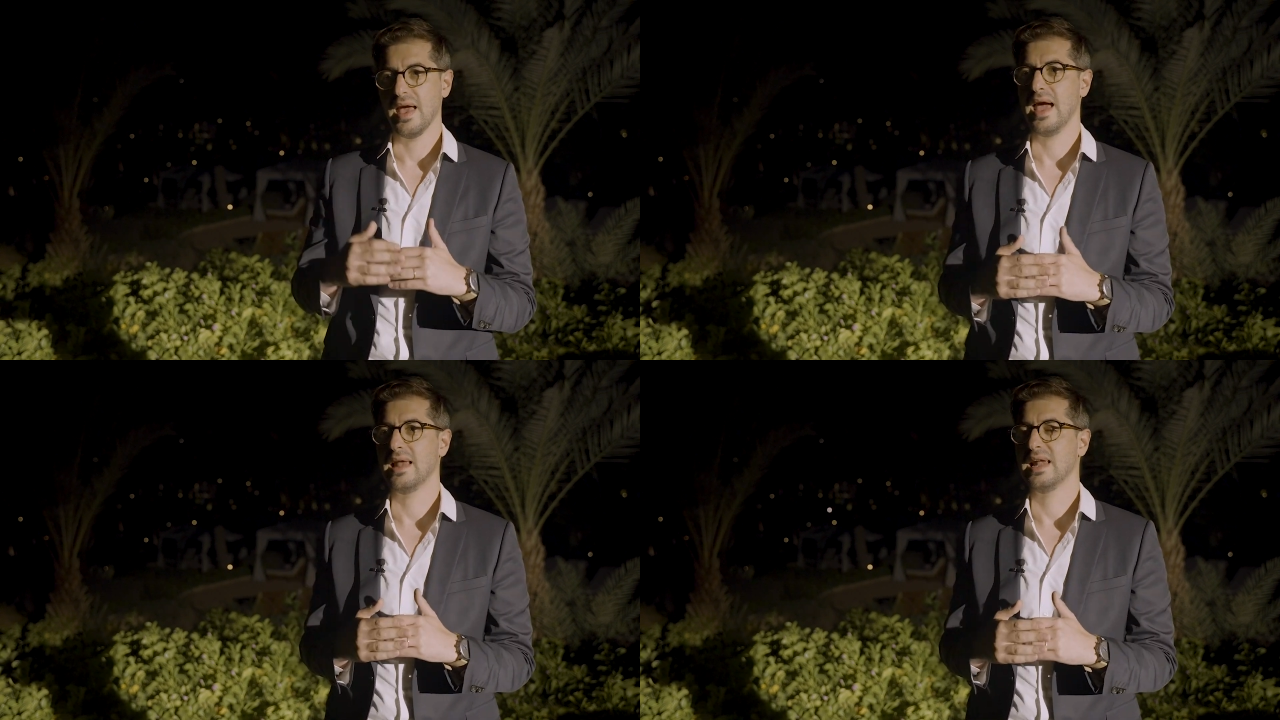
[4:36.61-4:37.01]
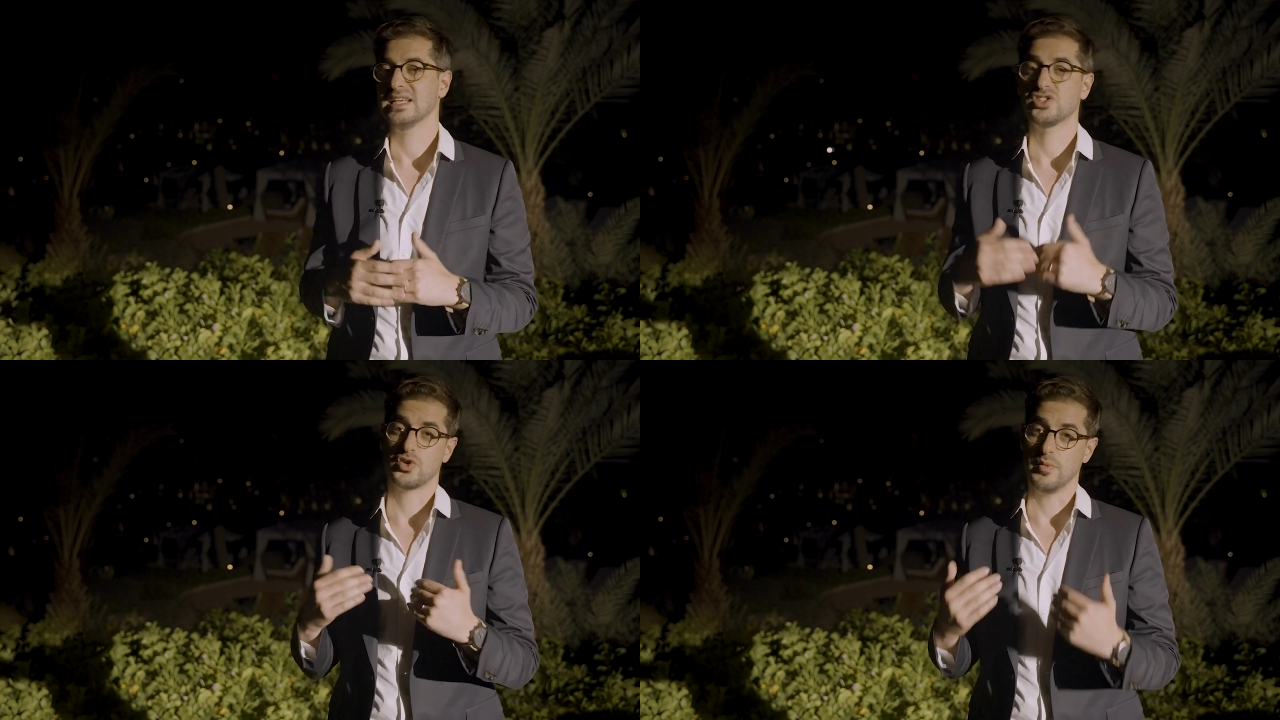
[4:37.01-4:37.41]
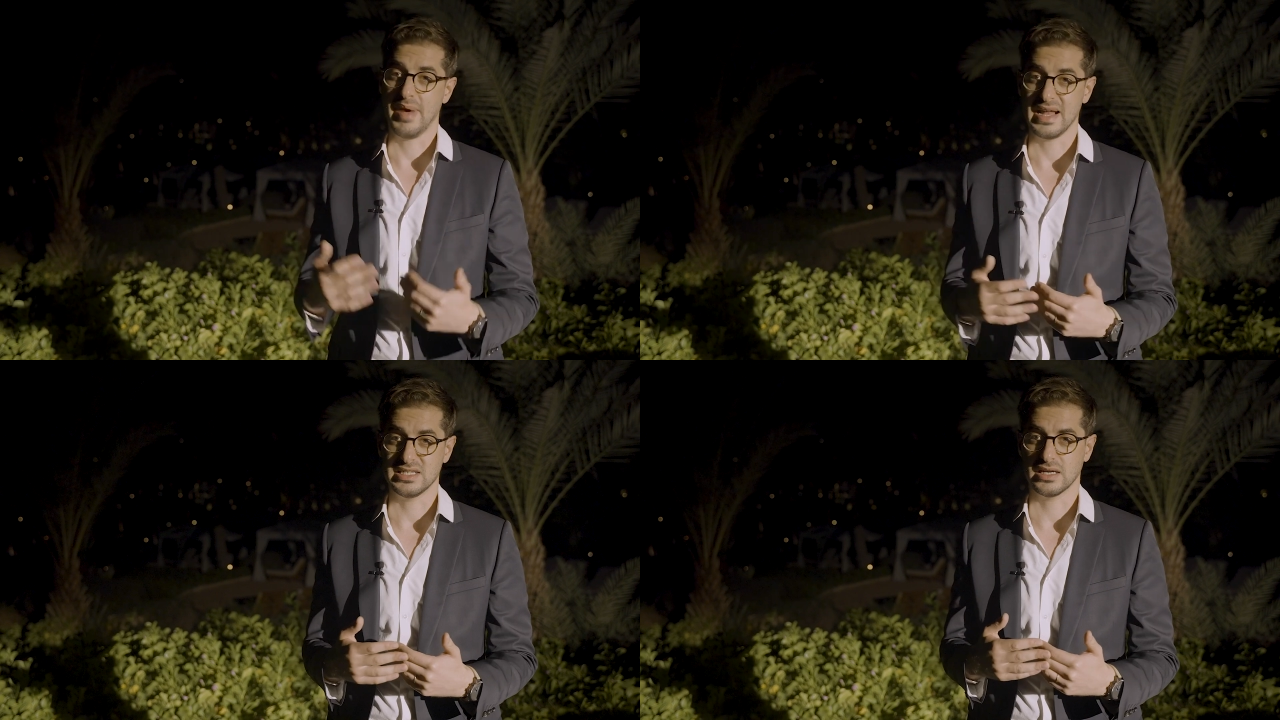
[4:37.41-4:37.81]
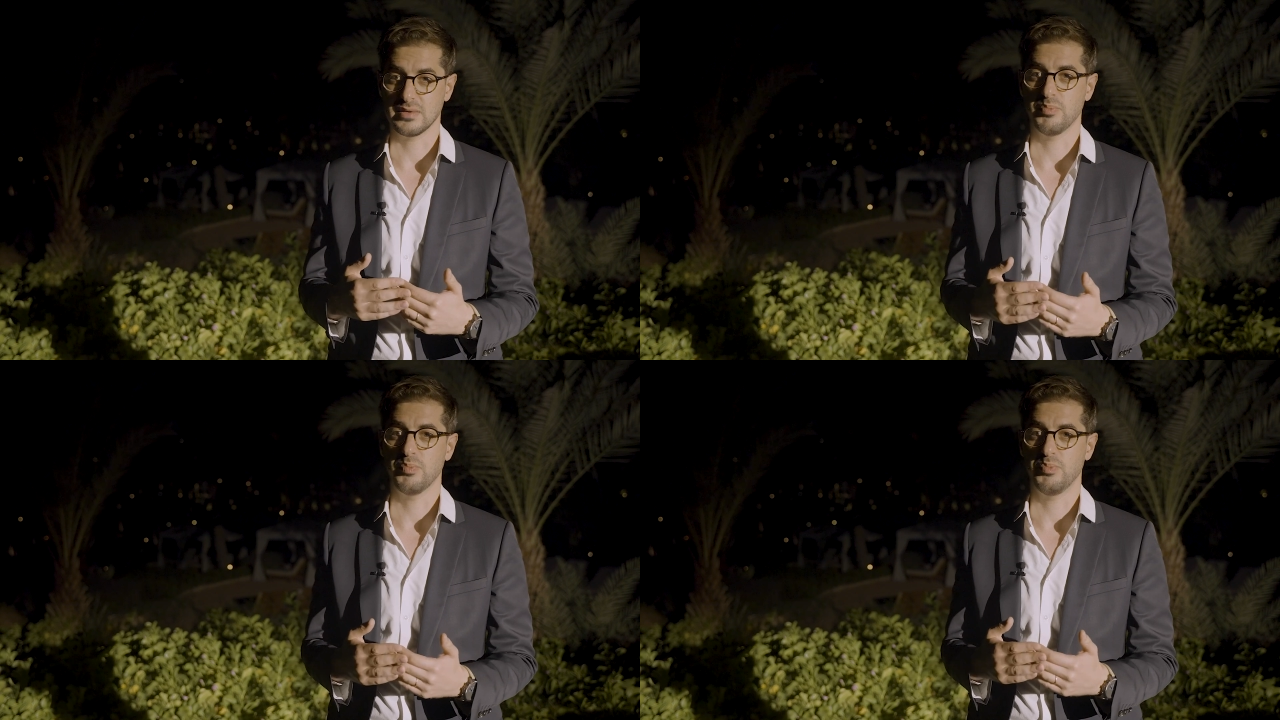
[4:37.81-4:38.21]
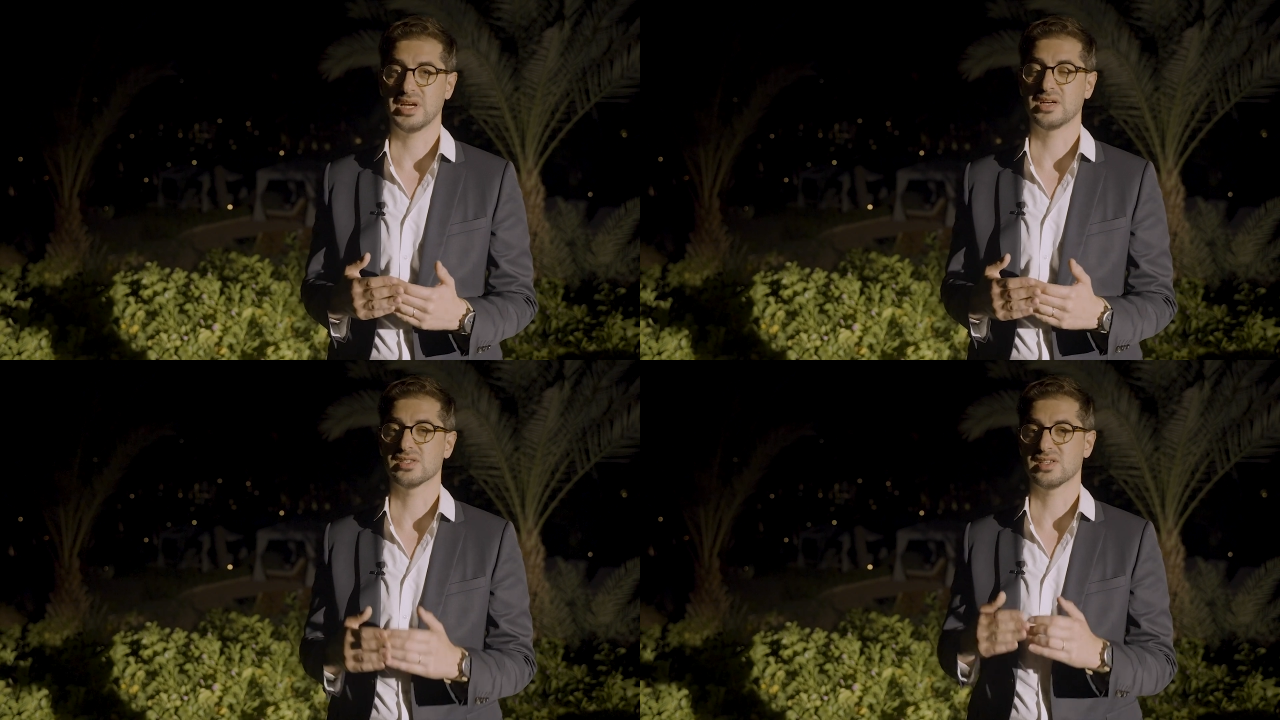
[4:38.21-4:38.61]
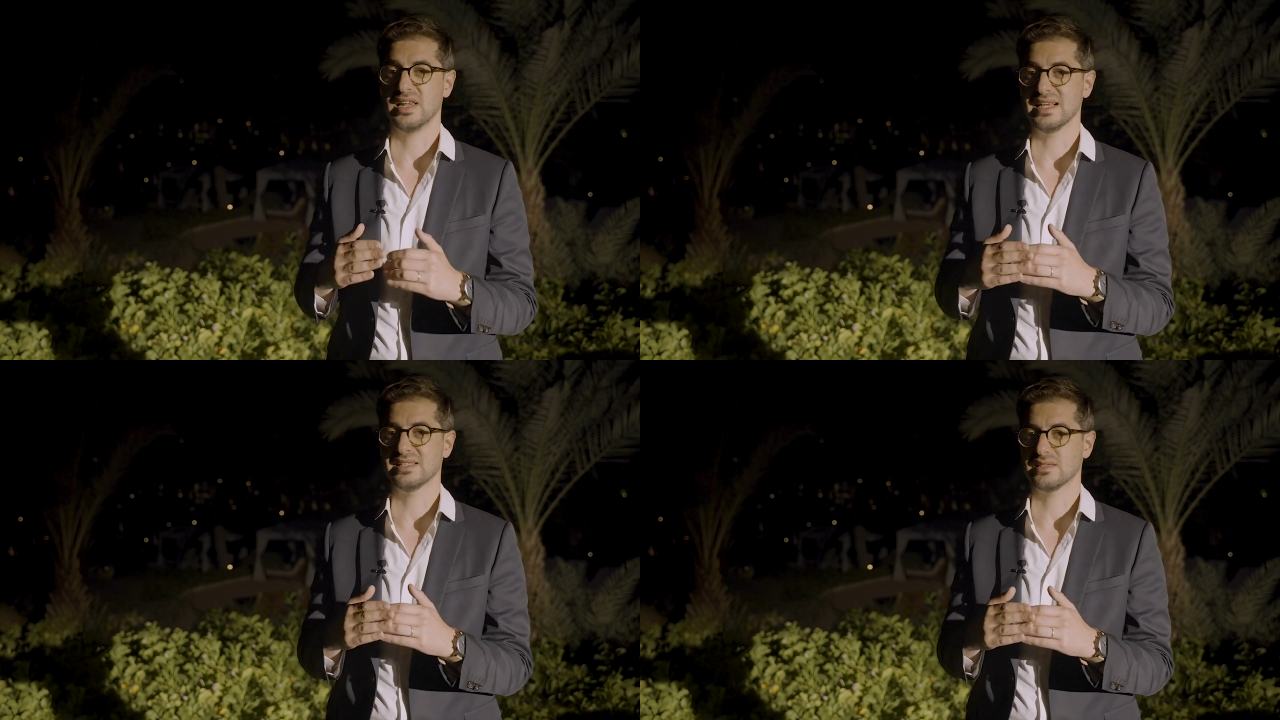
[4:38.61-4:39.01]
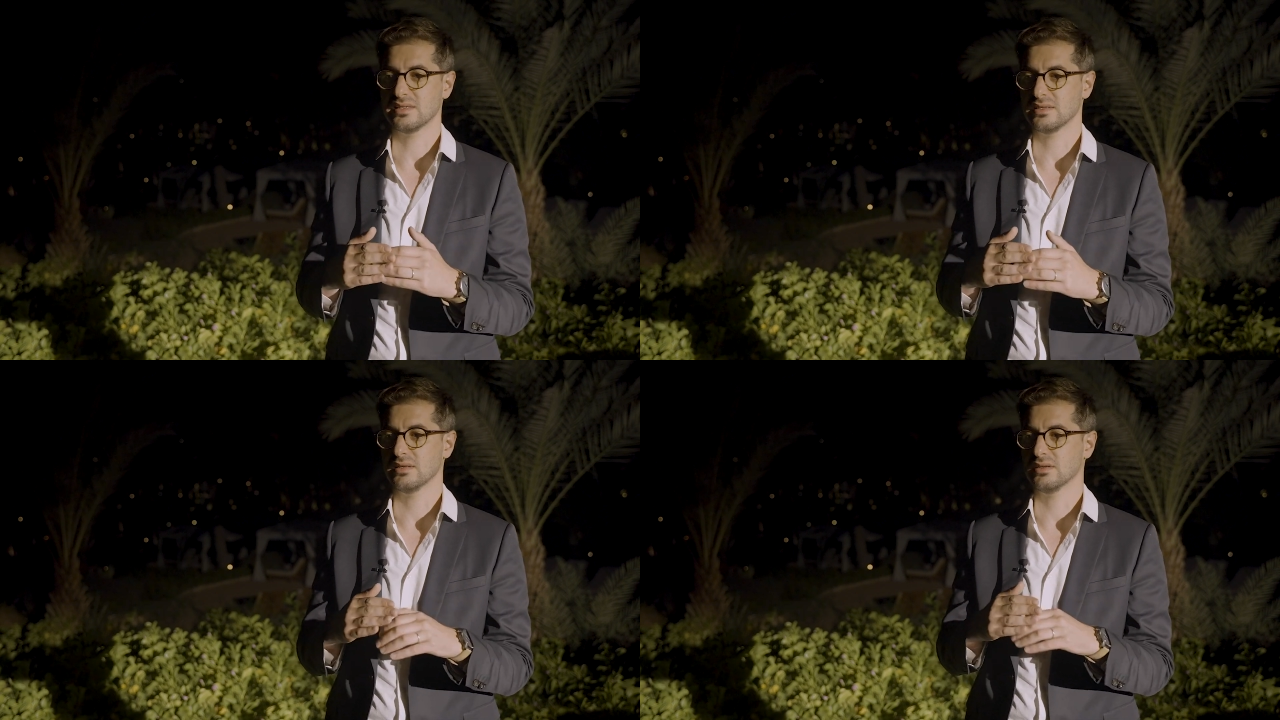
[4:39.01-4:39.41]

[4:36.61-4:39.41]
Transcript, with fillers: and less traumatic because less,